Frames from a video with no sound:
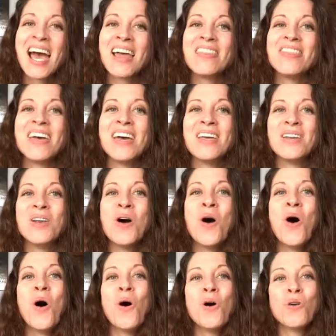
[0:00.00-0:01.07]
and then
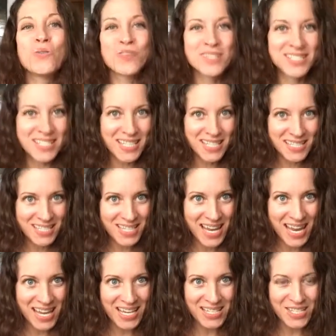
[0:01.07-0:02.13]
over six
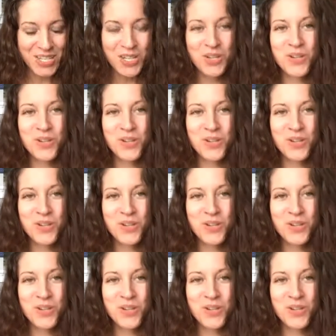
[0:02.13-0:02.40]
days,